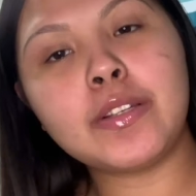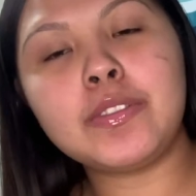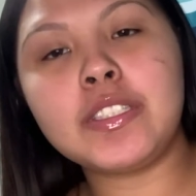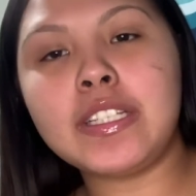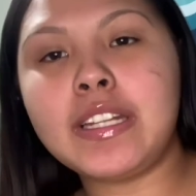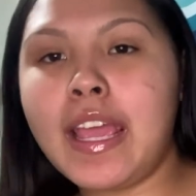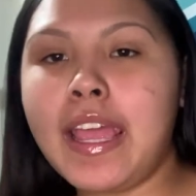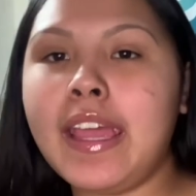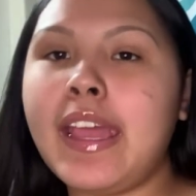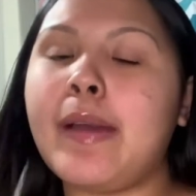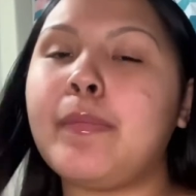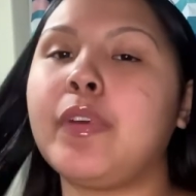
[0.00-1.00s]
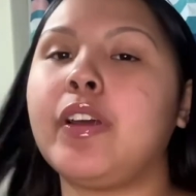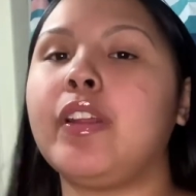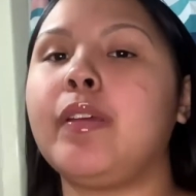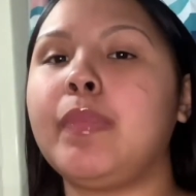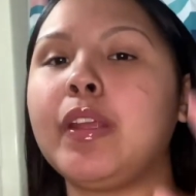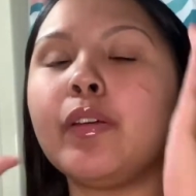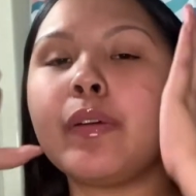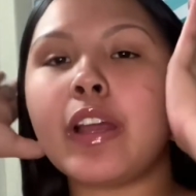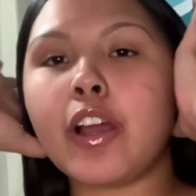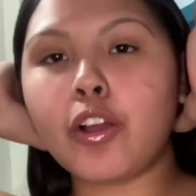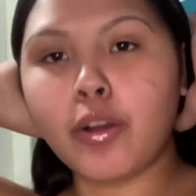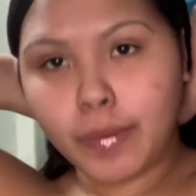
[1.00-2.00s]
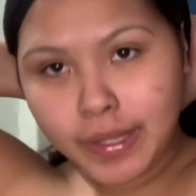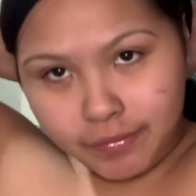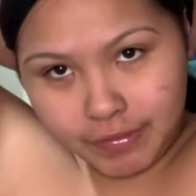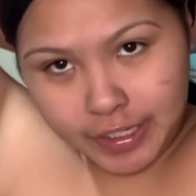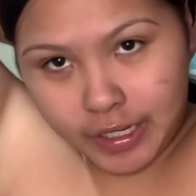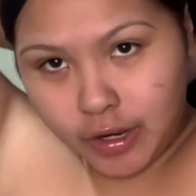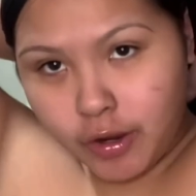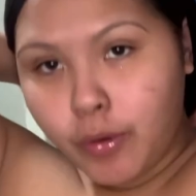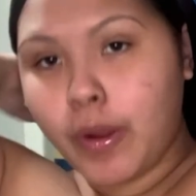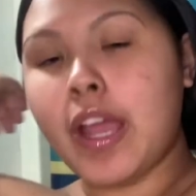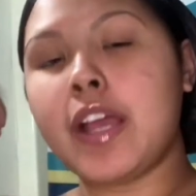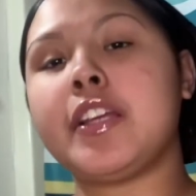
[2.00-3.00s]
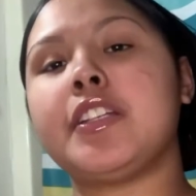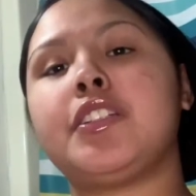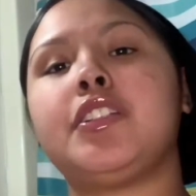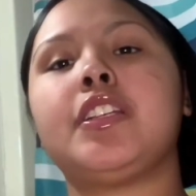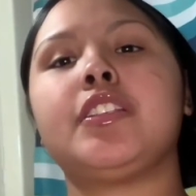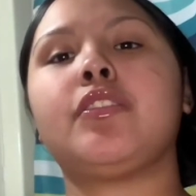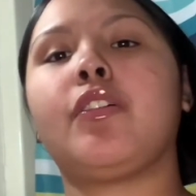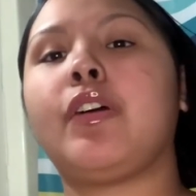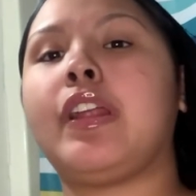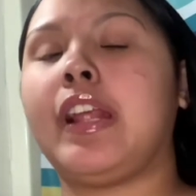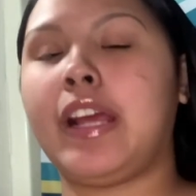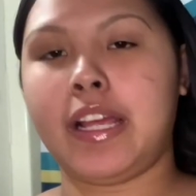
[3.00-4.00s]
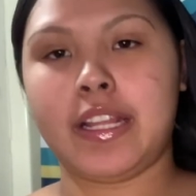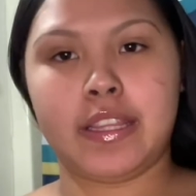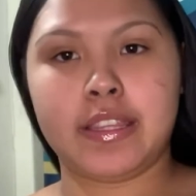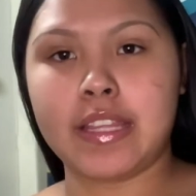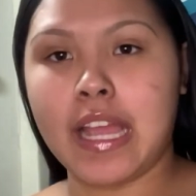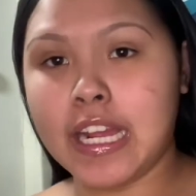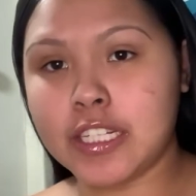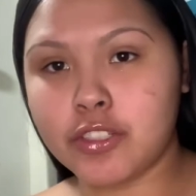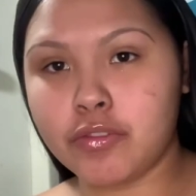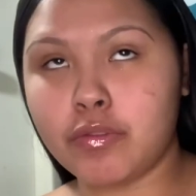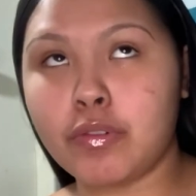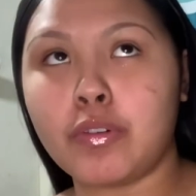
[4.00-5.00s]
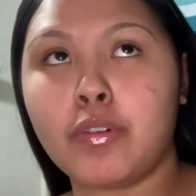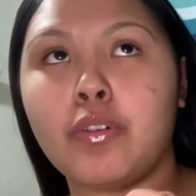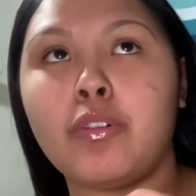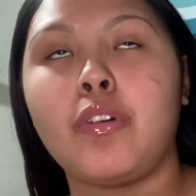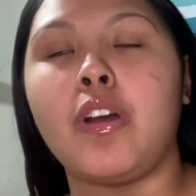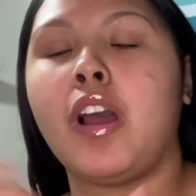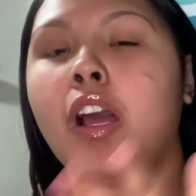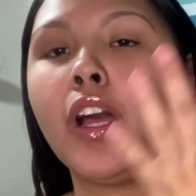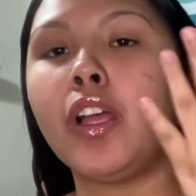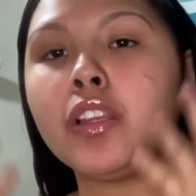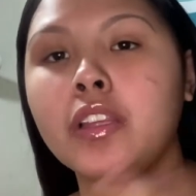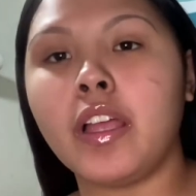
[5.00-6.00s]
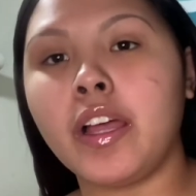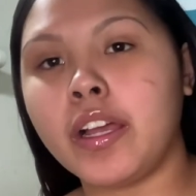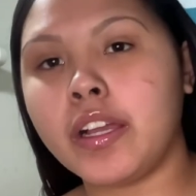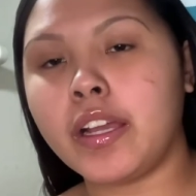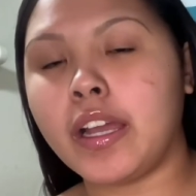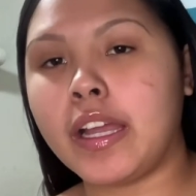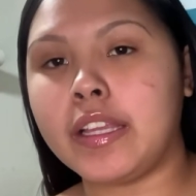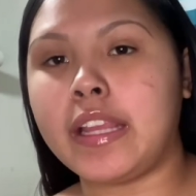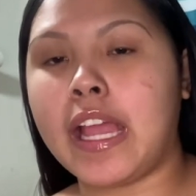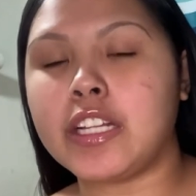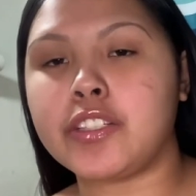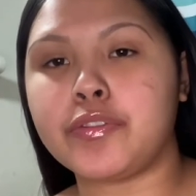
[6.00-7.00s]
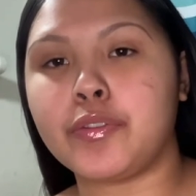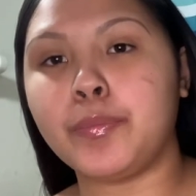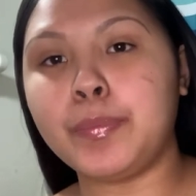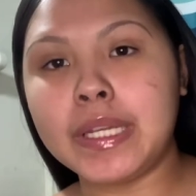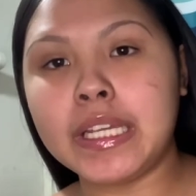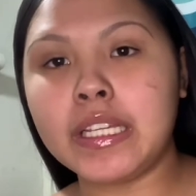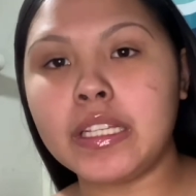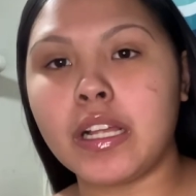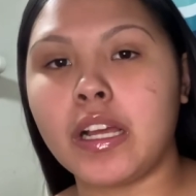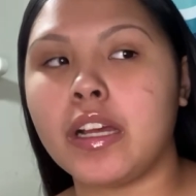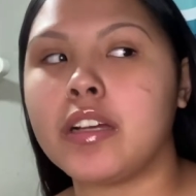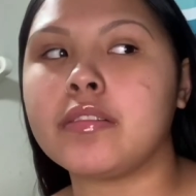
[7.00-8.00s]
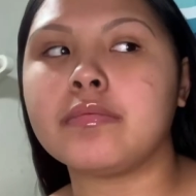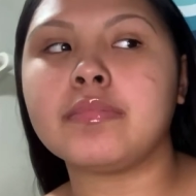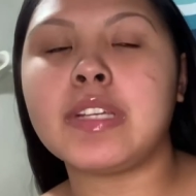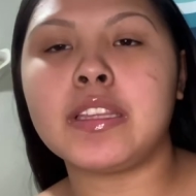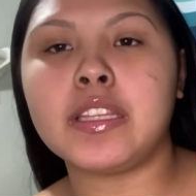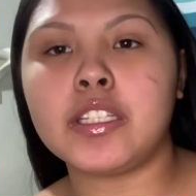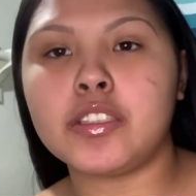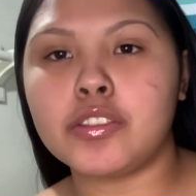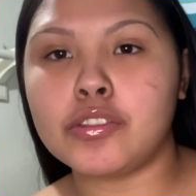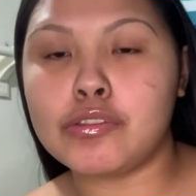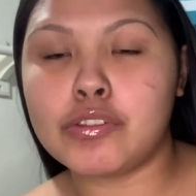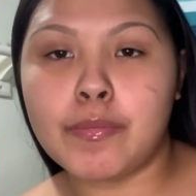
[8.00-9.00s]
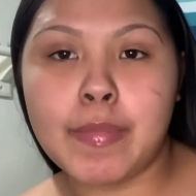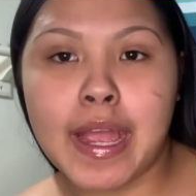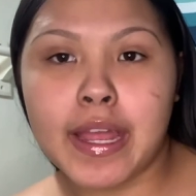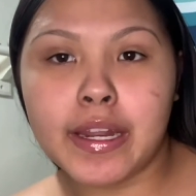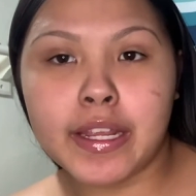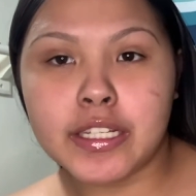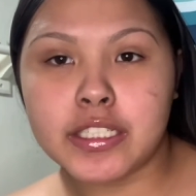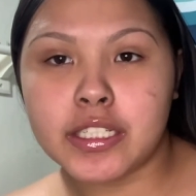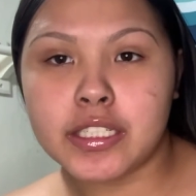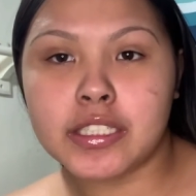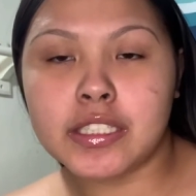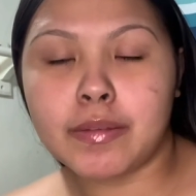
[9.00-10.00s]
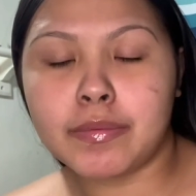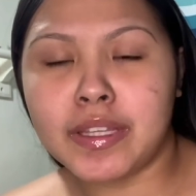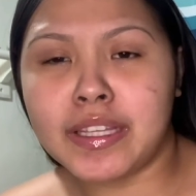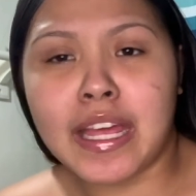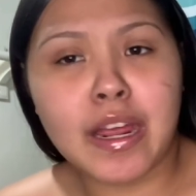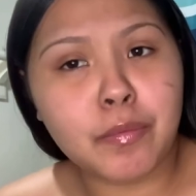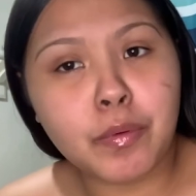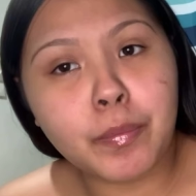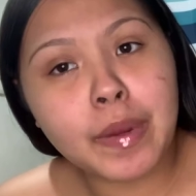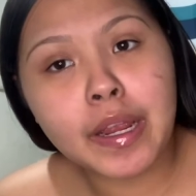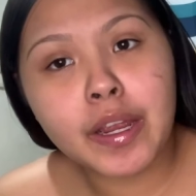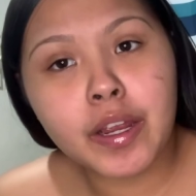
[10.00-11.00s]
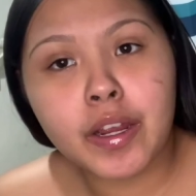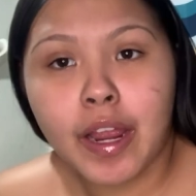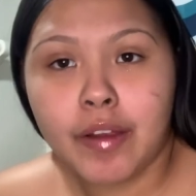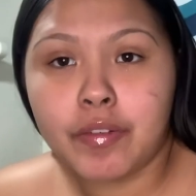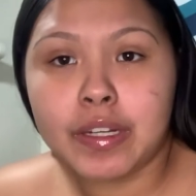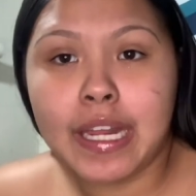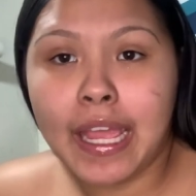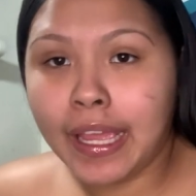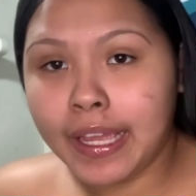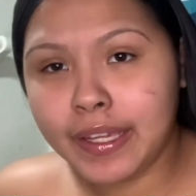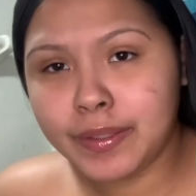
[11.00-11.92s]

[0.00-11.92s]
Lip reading: today I'm going to be doing a quick video just on a natural look, a natural beat, nothing too dramatic, just something that I will wear every day.